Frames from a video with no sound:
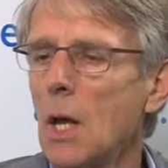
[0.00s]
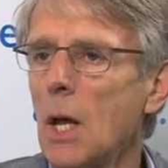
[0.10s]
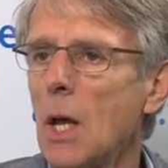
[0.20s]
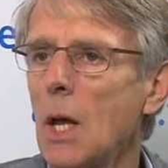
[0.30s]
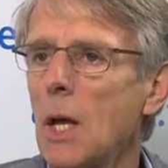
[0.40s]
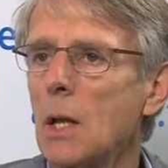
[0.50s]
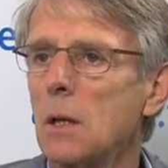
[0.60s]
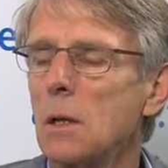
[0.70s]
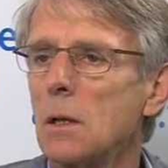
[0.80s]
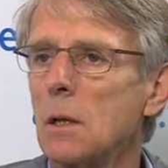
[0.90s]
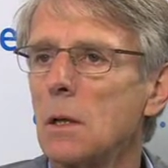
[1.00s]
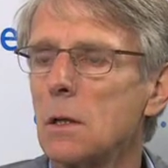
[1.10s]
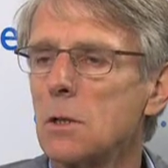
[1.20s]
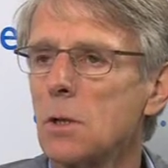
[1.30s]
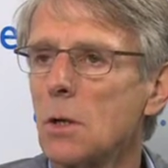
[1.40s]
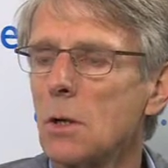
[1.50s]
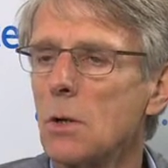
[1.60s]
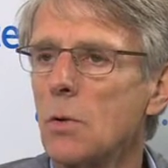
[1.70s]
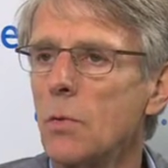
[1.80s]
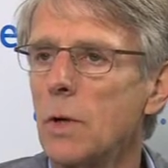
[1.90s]
And
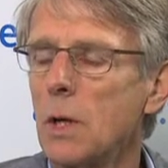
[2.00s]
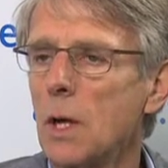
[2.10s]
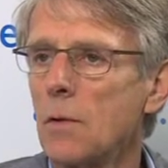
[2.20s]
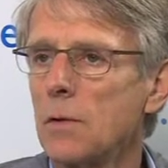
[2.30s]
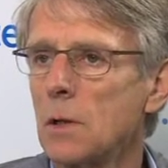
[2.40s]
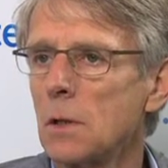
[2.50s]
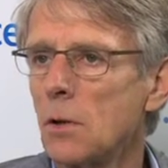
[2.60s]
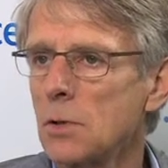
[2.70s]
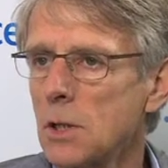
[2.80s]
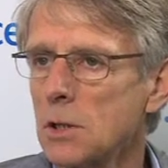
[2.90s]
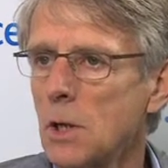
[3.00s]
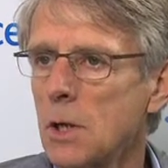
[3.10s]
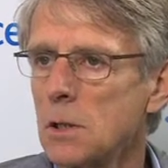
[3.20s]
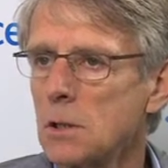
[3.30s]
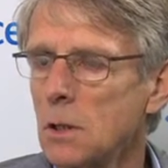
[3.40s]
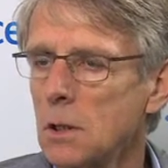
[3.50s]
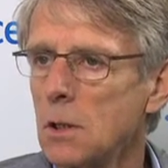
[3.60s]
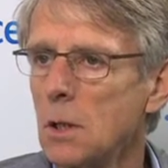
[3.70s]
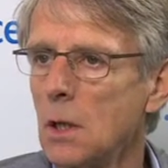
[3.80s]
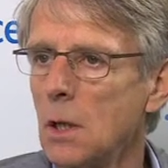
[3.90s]
so we have done a dose escalation
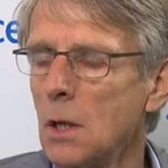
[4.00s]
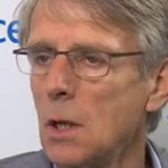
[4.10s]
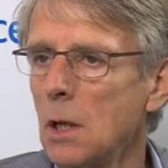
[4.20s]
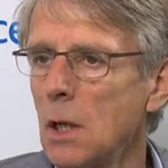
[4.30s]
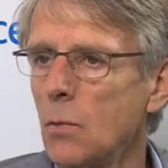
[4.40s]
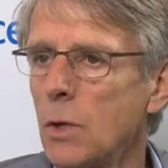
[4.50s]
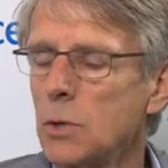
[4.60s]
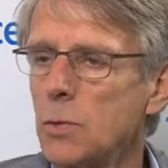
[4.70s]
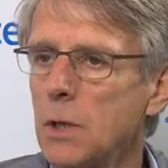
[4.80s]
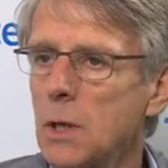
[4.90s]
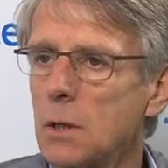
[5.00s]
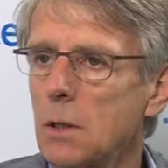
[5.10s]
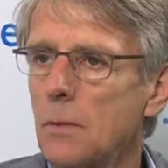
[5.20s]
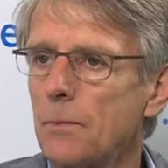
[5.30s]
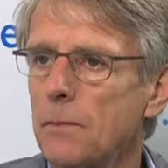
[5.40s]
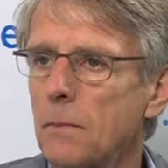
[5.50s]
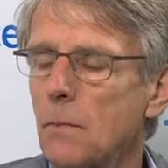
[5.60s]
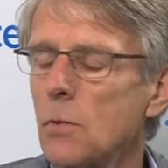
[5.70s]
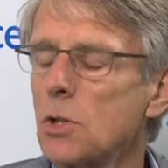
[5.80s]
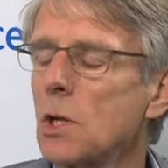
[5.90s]
study in which we
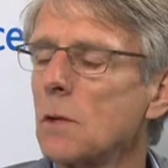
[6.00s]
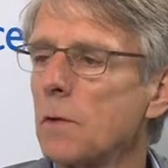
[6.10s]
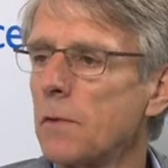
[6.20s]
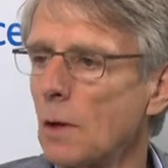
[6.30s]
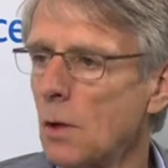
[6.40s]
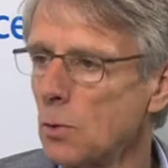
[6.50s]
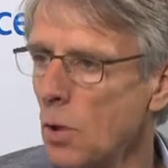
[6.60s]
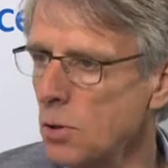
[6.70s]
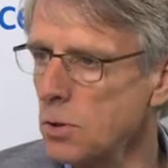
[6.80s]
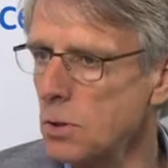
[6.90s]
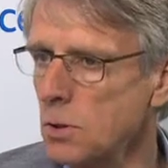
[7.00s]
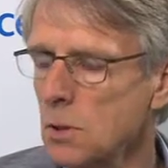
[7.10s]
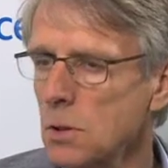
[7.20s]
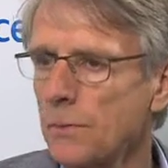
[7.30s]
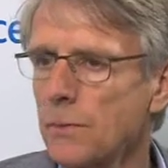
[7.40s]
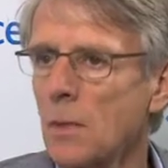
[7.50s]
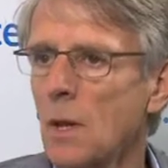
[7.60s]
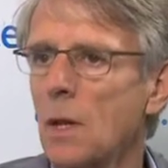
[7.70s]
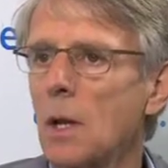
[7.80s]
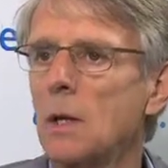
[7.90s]
started with very low dosages
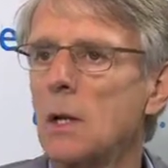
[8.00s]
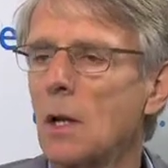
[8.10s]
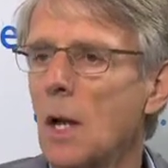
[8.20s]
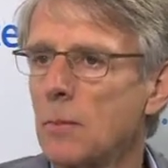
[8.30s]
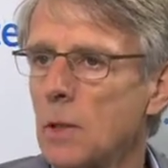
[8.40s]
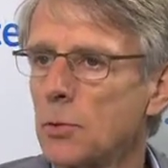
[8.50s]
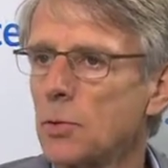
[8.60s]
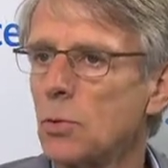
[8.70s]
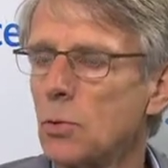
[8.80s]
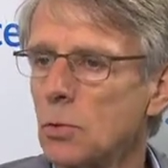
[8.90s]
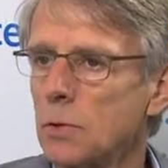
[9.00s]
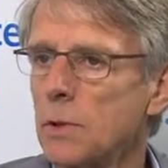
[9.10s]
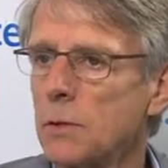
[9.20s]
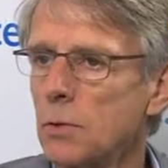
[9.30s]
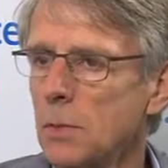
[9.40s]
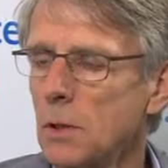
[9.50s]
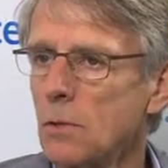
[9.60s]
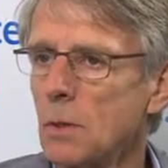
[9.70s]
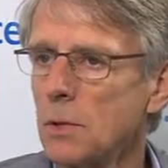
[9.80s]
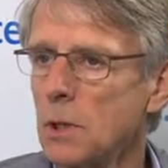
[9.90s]
and then climb up to 24
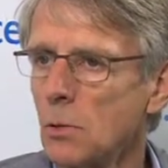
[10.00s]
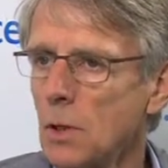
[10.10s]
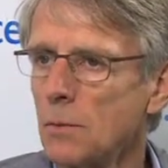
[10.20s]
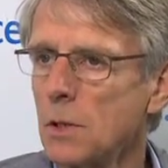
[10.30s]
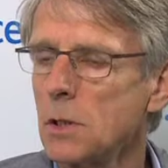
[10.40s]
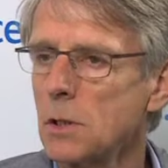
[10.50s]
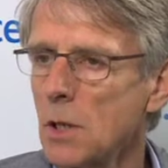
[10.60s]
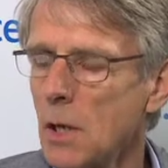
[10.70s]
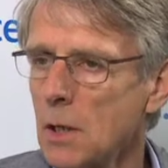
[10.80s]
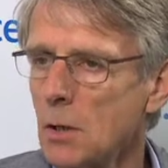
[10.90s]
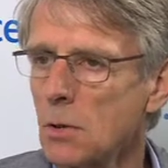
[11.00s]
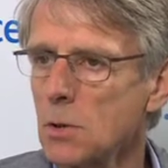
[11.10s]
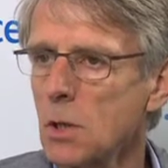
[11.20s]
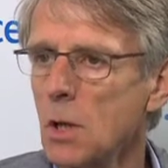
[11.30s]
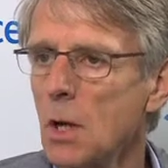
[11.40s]
milligram per kilogram, which is a high dose.